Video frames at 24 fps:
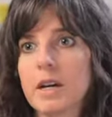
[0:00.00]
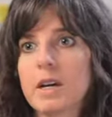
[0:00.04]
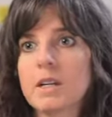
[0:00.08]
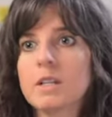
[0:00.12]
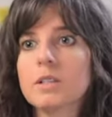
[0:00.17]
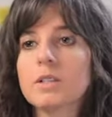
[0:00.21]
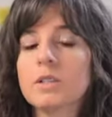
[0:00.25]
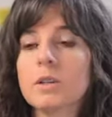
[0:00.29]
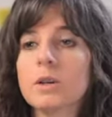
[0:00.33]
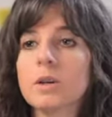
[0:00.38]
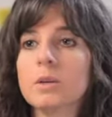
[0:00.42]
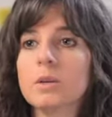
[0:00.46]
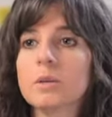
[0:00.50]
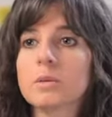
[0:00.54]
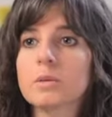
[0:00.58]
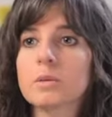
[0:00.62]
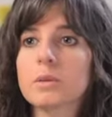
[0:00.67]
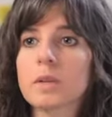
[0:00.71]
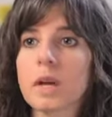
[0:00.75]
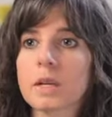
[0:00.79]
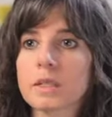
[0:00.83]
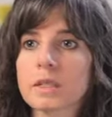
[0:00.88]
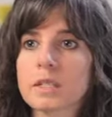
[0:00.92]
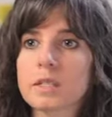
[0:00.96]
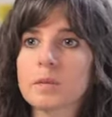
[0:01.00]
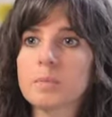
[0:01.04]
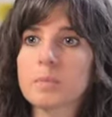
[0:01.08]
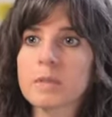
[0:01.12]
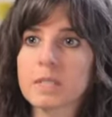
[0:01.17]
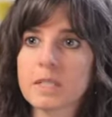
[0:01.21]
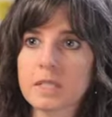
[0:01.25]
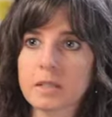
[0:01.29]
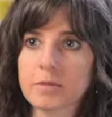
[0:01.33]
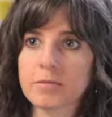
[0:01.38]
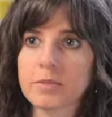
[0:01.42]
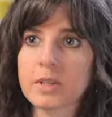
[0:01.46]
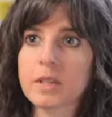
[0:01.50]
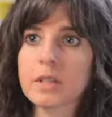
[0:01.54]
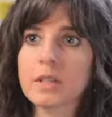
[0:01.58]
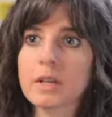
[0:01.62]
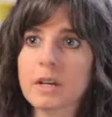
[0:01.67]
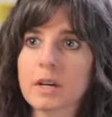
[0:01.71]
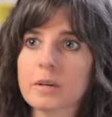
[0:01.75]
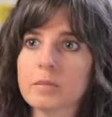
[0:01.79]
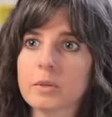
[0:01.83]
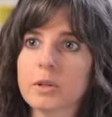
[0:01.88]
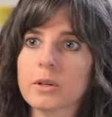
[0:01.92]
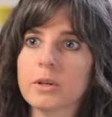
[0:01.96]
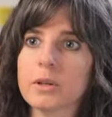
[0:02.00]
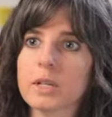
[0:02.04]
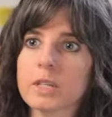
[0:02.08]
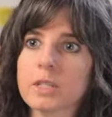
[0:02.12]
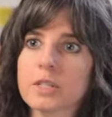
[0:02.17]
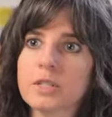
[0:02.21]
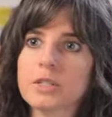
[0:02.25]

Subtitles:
So that's specific. I'm going